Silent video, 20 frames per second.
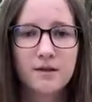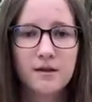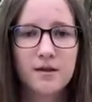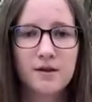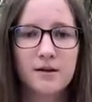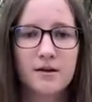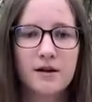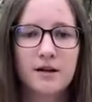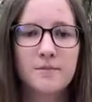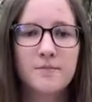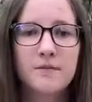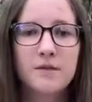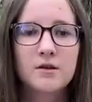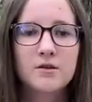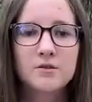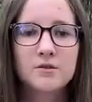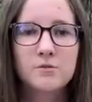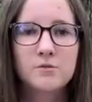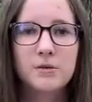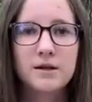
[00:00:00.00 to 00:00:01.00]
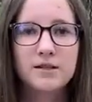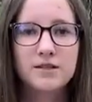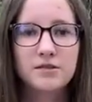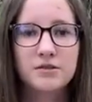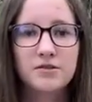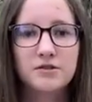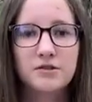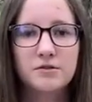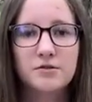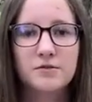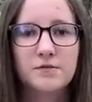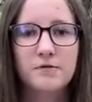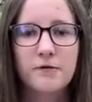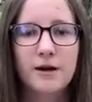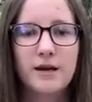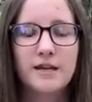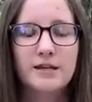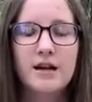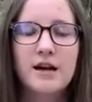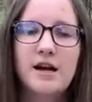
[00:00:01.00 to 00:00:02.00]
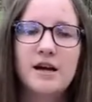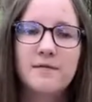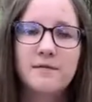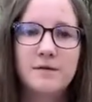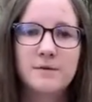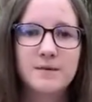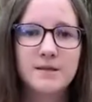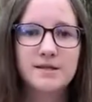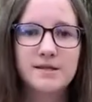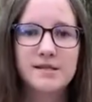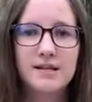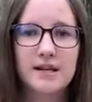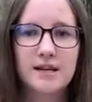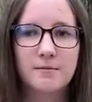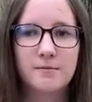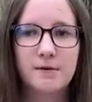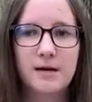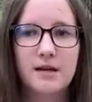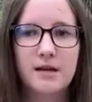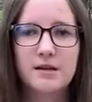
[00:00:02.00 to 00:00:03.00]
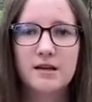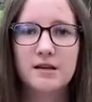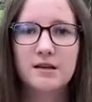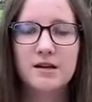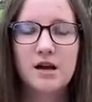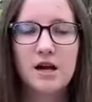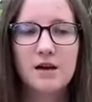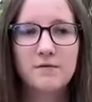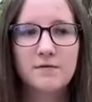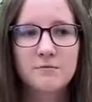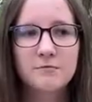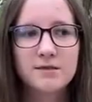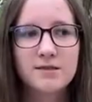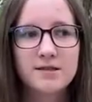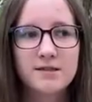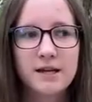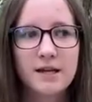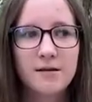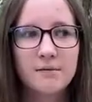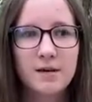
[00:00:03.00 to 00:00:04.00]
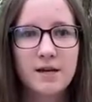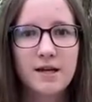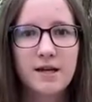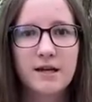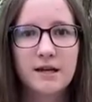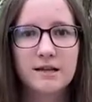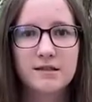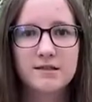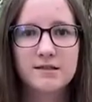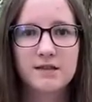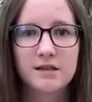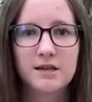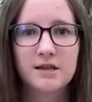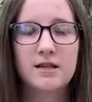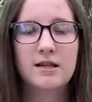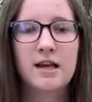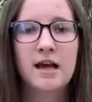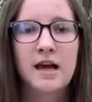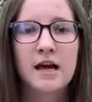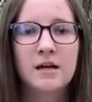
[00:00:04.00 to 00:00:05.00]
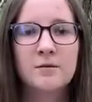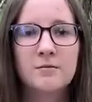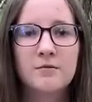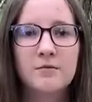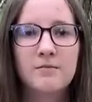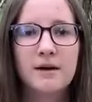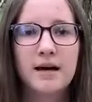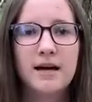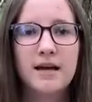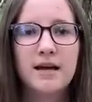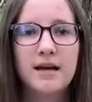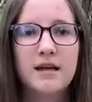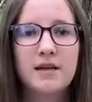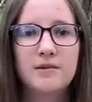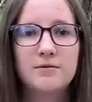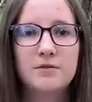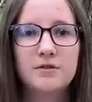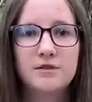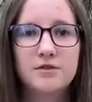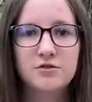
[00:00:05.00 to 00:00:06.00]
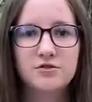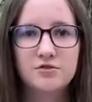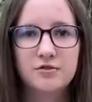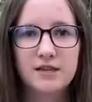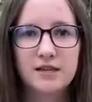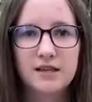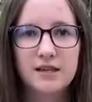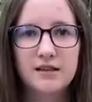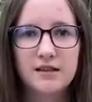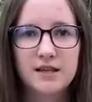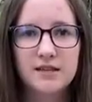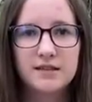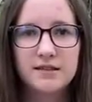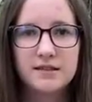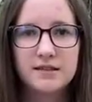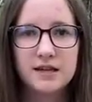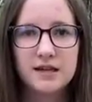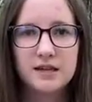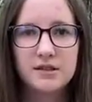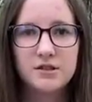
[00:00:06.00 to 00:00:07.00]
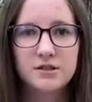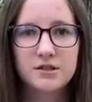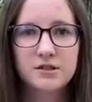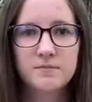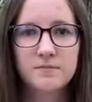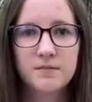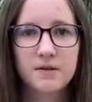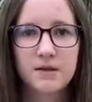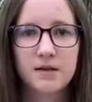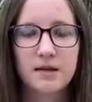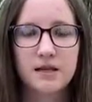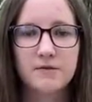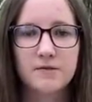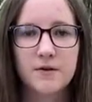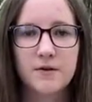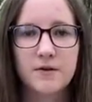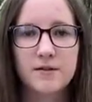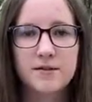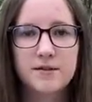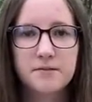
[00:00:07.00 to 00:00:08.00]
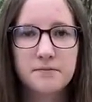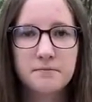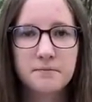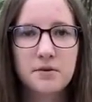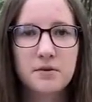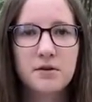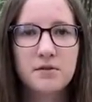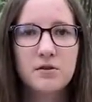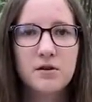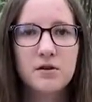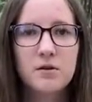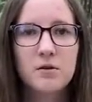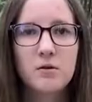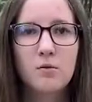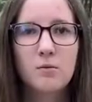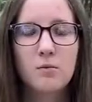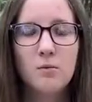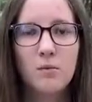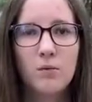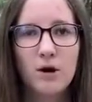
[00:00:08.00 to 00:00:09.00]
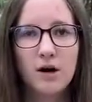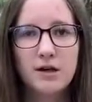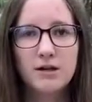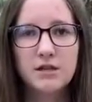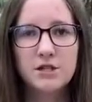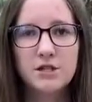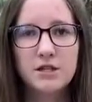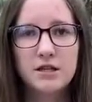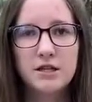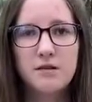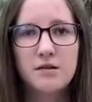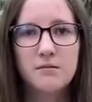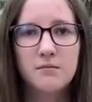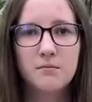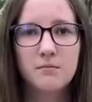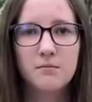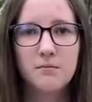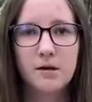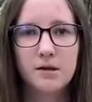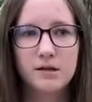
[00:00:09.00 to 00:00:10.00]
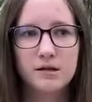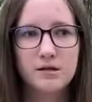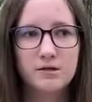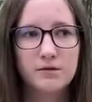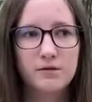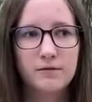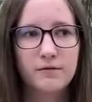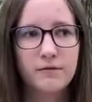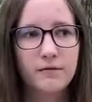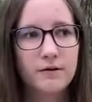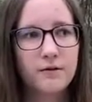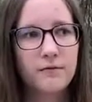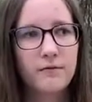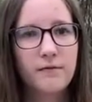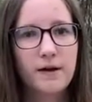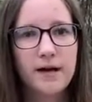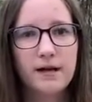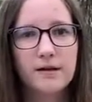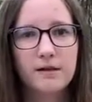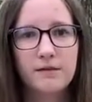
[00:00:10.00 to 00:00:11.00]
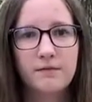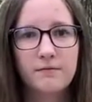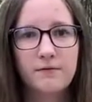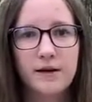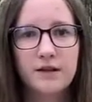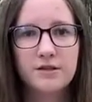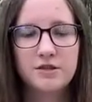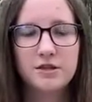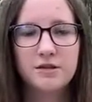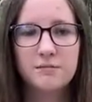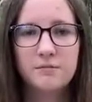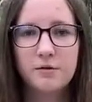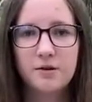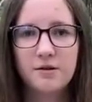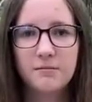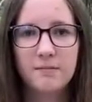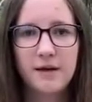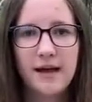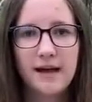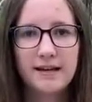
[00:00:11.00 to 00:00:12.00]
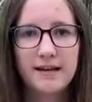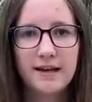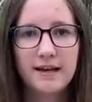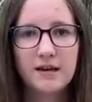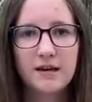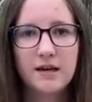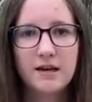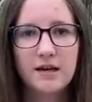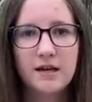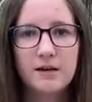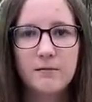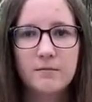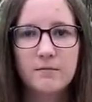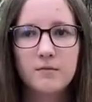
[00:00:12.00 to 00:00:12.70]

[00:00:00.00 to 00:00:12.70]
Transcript: Alright, so what to do for a non-venomous snake bite? A non-venomous snake bite, it is still an animal bite and you want to treat it like such. It's very simple. Wash it, monitor for infection, put a band-aid on it,